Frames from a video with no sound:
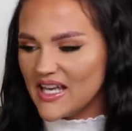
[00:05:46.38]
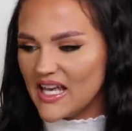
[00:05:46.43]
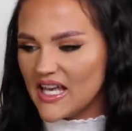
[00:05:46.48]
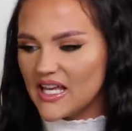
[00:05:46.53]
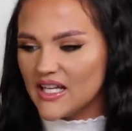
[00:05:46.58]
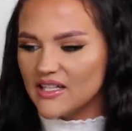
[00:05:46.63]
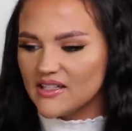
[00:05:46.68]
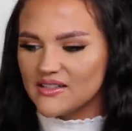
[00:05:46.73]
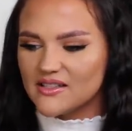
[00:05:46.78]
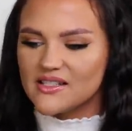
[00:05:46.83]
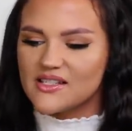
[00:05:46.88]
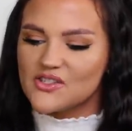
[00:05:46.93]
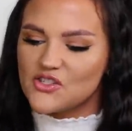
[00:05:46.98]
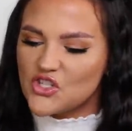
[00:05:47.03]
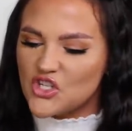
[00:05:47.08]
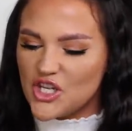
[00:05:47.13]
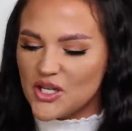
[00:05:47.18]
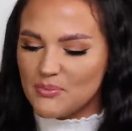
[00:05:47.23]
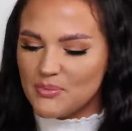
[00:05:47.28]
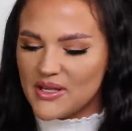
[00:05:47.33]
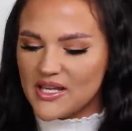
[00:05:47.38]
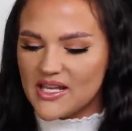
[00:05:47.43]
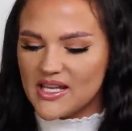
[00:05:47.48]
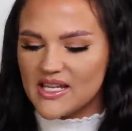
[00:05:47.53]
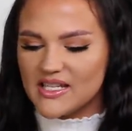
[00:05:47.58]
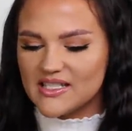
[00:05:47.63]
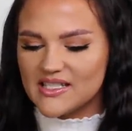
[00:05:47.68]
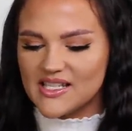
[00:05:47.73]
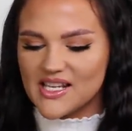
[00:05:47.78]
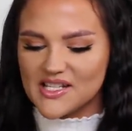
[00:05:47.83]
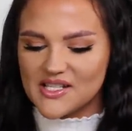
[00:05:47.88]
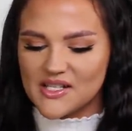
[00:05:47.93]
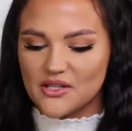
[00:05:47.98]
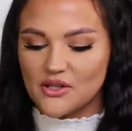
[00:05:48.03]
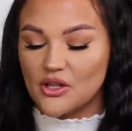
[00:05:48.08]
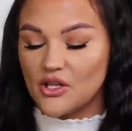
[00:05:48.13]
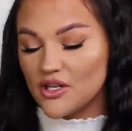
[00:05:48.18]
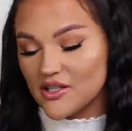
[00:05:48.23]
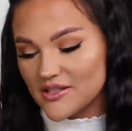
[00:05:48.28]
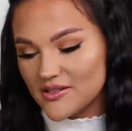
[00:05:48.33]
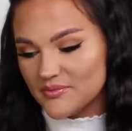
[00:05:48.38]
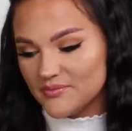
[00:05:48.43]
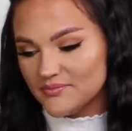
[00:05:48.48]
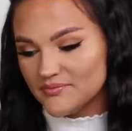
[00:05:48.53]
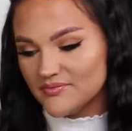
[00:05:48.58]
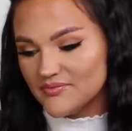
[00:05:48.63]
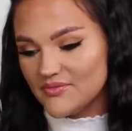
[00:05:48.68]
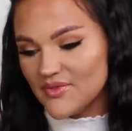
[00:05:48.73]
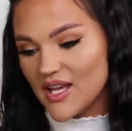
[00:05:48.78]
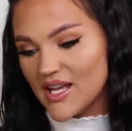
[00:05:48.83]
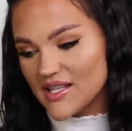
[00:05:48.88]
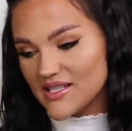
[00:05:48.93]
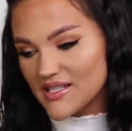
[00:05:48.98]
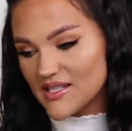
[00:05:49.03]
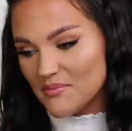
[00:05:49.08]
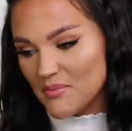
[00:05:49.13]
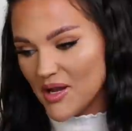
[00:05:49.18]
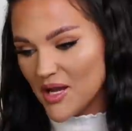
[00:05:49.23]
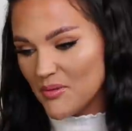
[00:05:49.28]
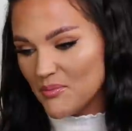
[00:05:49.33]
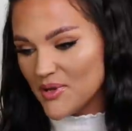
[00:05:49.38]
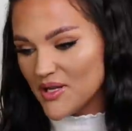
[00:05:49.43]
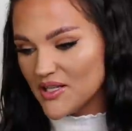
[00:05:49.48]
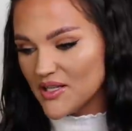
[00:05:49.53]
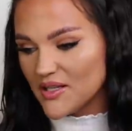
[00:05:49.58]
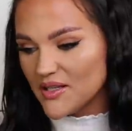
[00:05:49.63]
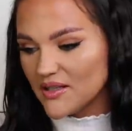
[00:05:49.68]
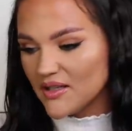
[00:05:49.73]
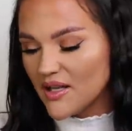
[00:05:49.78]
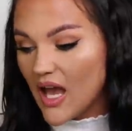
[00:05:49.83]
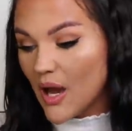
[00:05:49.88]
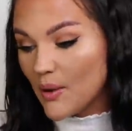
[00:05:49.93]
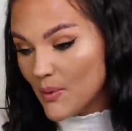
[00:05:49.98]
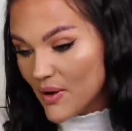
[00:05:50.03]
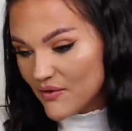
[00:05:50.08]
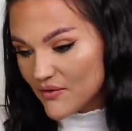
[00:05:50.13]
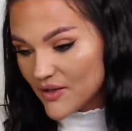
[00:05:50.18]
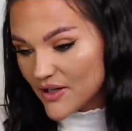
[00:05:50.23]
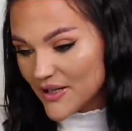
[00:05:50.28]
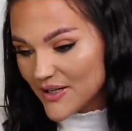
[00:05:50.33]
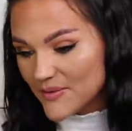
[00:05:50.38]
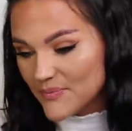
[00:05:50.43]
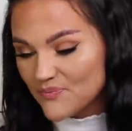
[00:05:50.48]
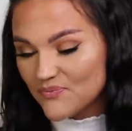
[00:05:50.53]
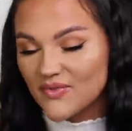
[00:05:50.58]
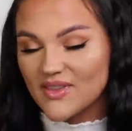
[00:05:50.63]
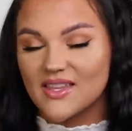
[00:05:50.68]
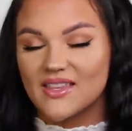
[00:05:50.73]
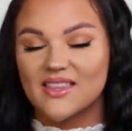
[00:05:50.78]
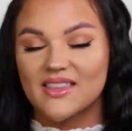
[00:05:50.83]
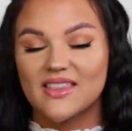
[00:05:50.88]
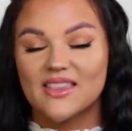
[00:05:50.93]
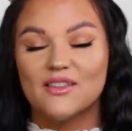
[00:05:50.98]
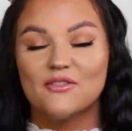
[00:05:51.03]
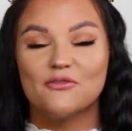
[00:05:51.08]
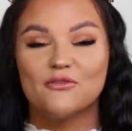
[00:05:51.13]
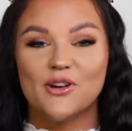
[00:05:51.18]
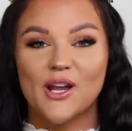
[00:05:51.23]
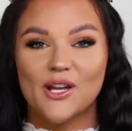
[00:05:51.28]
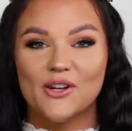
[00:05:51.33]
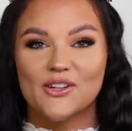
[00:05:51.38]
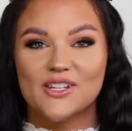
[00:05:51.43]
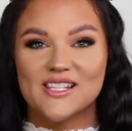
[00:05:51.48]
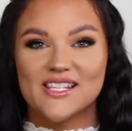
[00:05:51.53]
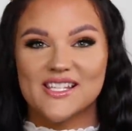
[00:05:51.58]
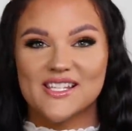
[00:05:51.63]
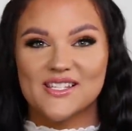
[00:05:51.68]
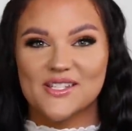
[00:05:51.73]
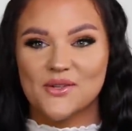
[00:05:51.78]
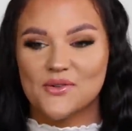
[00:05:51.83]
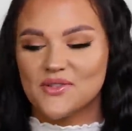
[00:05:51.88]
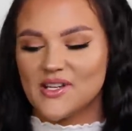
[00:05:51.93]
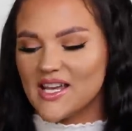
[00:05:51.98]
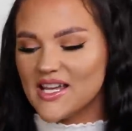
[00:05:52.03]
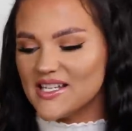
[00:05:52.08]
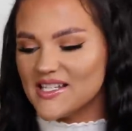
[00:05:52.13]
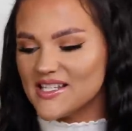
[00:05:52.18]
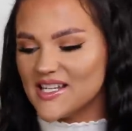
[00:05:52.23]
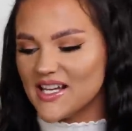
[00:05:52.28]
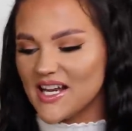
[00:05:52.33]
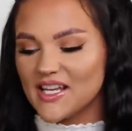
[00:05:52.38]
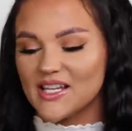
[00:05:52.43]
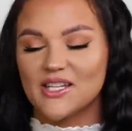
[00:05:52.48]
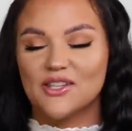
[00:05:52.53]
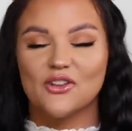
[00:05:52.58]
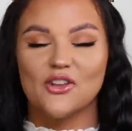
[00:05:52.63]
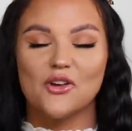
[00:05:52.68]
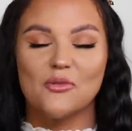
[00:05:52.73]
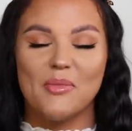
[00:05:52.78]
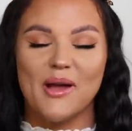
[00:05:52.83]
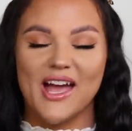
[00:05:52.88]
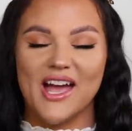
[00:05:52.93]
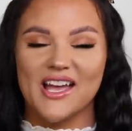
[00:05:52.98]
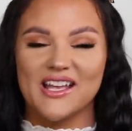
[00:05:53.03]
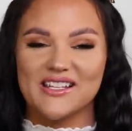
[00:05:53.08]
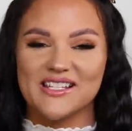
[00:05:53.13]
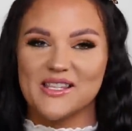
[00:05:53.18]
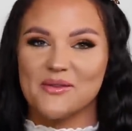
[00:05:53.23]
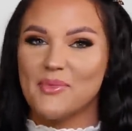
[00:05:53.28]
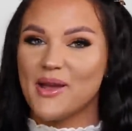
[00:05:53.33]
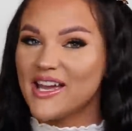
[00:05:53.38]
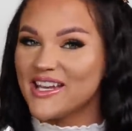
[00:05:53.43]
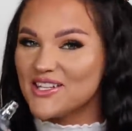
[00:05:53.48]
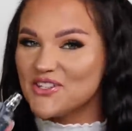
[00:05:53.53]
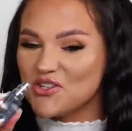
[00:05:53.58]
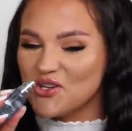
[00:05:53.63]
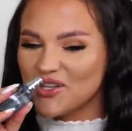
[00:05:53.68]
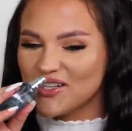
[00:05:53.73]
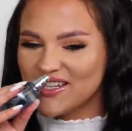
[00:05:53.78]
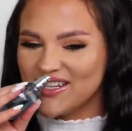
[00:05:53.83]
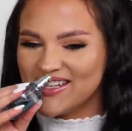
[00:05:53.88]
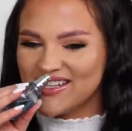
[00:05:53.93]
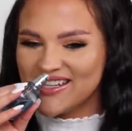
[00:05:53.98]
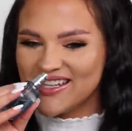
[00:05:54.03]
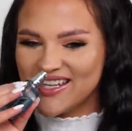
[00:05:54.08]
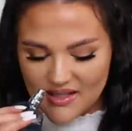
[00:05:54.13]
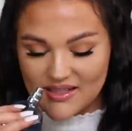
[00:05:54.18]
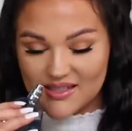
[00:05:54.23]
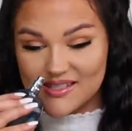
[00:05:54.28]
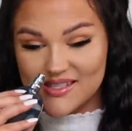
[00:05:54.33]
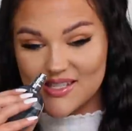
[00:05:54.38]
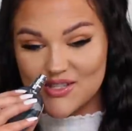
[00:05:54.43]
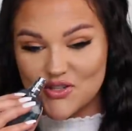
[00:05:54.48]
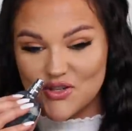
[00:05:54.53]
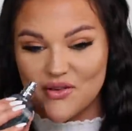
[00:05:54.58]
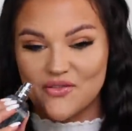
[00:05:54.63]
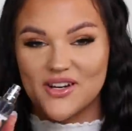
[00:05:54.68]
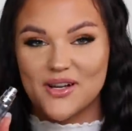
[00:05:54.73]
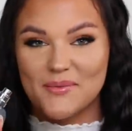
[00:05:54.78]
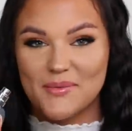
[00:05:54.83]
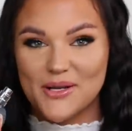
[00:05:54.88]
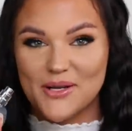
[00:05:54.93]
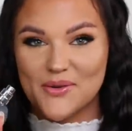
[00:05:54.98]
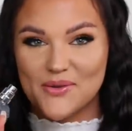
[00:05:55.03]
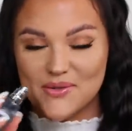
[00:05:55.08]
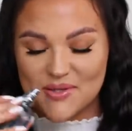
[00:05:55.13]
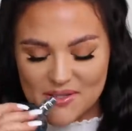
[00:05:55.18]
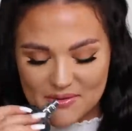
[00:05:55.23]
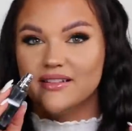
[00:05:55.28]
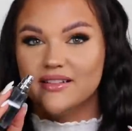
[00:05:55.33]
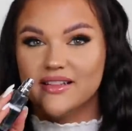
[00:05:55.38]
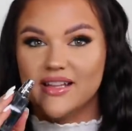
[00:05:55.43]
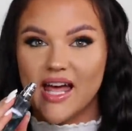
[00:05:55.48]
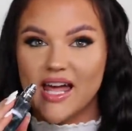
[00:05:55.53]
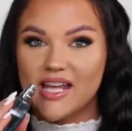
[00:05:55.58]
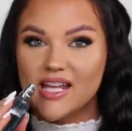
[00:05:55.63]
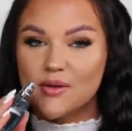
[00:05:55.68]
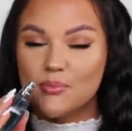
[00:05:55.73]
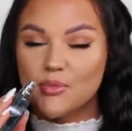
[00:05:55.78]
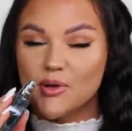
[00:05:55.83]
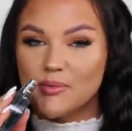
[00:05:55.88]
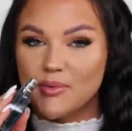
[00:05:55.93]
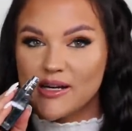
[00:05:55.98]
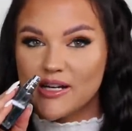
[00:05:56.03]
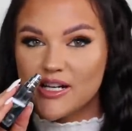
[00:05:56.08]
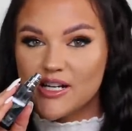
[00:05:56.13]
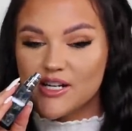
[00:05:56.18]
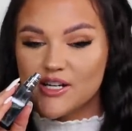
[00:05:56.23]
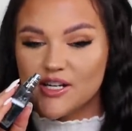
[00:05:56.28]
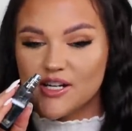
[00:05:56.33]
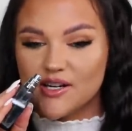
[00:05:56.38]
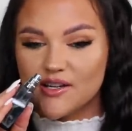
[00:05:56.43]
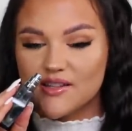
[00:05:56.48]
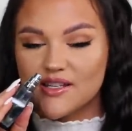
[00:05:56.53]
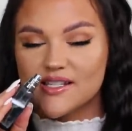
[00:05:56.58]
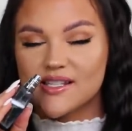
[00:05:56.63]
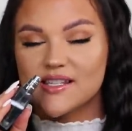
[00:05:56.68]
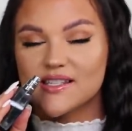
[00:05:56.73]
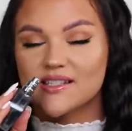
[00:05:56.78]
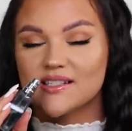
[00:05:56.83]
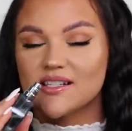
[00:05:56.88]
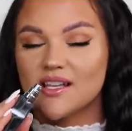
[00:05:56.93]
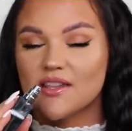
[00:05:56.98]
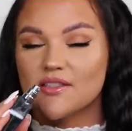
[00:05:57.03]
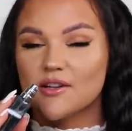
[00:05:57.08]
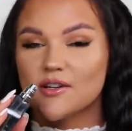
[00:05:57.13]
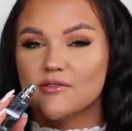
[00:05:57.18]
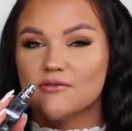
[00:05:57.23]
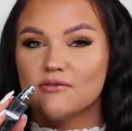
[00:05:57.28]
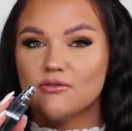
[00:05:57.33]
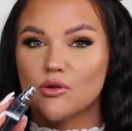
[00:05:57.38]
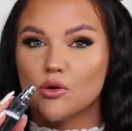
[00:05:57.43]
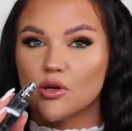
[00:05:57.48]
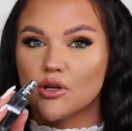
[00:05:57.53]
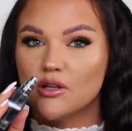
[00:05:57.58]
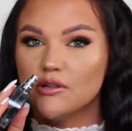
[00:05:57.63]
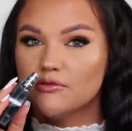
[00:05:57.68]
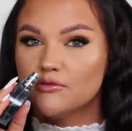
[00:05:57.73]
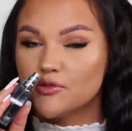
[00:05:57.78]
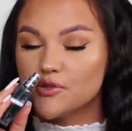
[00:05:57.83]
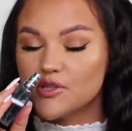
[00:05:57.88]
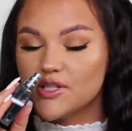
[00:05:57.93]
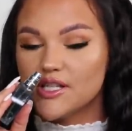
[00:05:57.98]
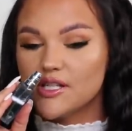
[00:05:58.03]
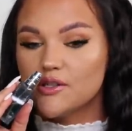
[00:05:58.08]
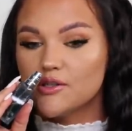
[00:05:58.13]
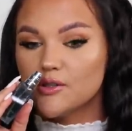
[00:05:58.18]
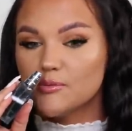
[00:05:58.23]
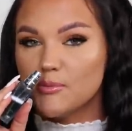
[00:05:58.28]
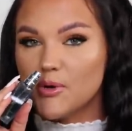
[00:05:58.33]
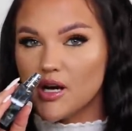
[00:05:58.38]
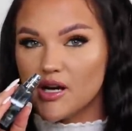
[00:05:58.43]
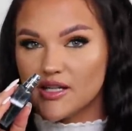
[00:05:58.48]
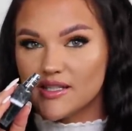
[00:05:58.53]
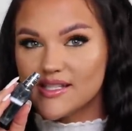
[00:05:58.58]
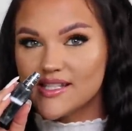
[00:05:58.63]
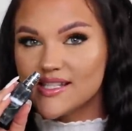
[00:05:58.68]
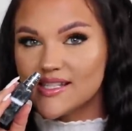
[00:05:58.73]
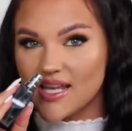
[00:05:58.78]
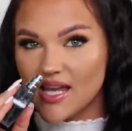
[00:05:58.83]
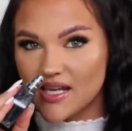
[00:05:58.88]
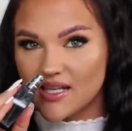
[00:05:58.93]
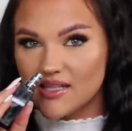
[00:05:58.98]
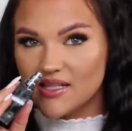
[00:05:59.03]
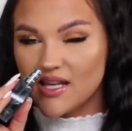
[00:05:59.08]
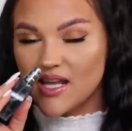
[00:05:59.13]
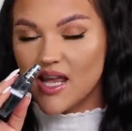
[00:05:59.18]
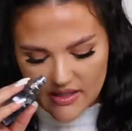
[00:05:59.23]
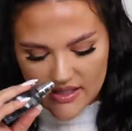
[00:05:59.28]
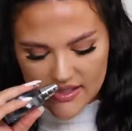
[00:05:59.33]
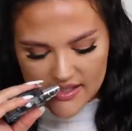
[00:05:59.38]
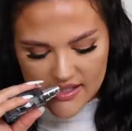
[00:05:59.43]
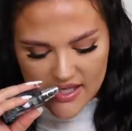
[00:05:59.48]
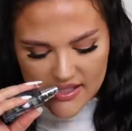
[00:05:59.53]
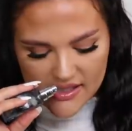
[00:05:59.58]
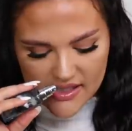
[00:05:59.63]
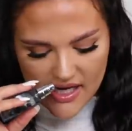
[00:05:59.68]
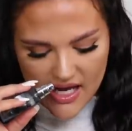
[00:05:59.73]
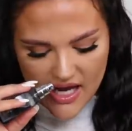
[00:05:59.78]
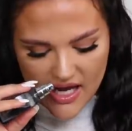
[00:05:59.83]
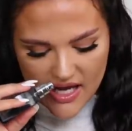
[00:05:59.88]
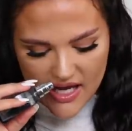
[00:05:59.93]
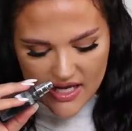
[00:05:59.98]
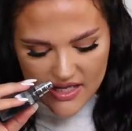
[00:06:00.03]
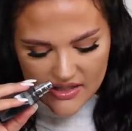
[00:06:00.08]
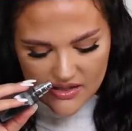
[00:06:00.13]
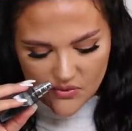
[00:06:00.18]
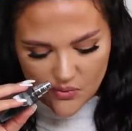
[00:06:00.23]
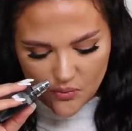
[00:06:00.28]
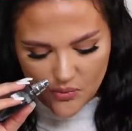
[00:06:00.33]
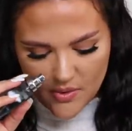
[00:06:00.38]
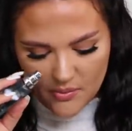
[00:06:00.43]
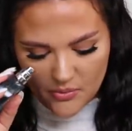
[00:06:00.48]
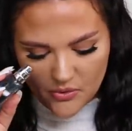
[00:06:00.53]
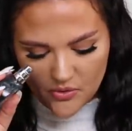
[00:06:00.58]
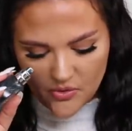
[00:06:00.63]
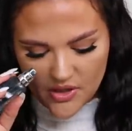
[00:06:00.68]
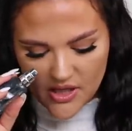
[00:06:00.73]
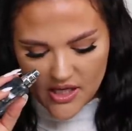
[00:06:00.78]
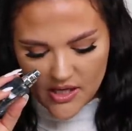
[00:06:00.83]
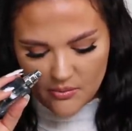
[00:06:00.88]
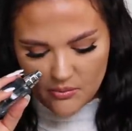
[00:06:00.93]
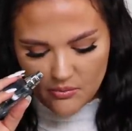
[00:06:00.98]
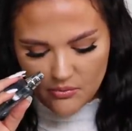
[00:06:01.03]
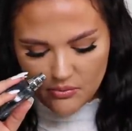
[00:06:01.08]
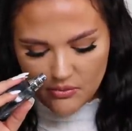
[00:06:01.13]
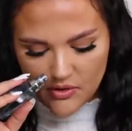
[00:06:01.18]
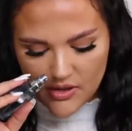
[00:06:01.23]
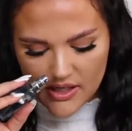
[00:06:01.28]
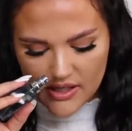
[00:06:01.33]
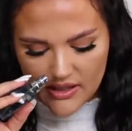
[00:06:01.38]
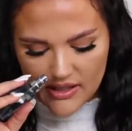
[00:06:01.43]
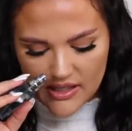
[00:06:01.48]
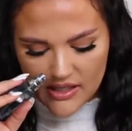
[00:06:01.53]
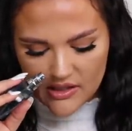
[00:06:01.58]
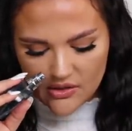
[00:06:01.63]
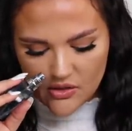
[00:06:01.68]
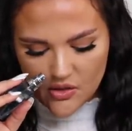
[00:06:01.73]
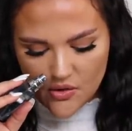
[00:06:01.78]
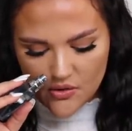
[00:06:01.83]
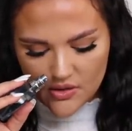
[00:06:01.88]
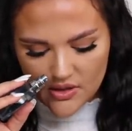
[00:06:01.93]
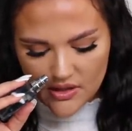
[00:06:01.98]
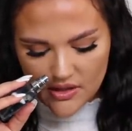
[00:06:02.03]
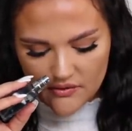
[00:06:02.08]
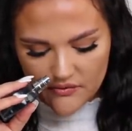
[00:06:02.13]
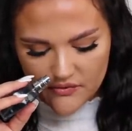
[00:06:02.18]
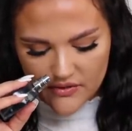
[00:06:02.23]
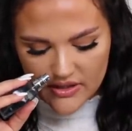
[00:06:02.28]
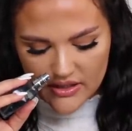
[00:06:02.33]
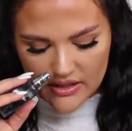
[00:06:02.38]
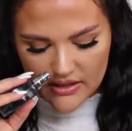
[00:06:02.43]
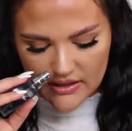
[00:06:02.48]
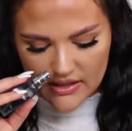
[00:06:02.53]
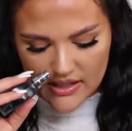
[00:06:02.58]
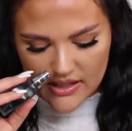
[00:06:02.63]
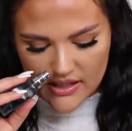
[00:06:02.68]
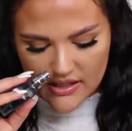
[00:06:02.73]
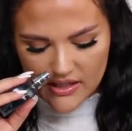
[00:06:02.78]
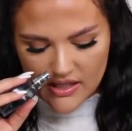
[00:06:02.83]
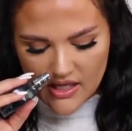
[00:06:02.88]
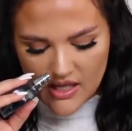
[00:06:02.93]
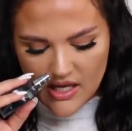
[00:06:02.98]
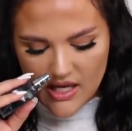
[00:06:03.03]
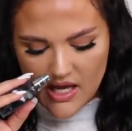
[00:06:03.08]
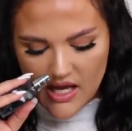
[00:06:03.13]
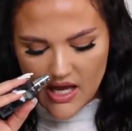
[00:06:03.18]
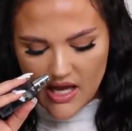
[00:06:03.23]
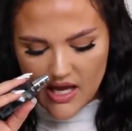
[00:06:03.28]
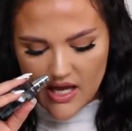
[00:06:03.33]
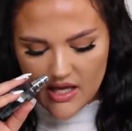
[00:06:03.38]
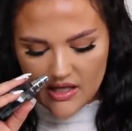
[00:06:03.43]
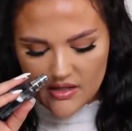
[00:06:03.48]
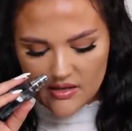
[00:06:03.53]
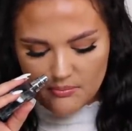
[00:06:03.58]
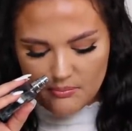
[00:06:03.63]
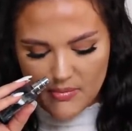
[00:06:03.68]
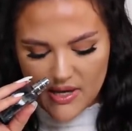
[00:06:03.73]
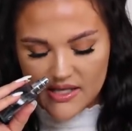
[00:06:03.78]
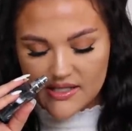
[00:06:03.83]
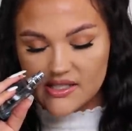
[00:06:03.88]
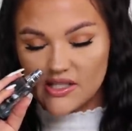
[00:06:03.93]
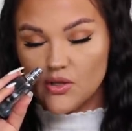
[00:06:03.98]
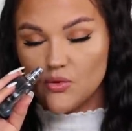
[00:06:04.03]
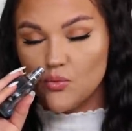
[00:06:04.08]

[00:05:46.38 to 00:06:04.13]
it's cheapy and doesn't look nice, in my opinion. However, the fragrance is so nice that I can look past the packaging as I shove it up my nose. Like Burberry Her, this is another floral fruity gourmand scent. This says it has whipped cream, praline, coconut, vanilla, and musk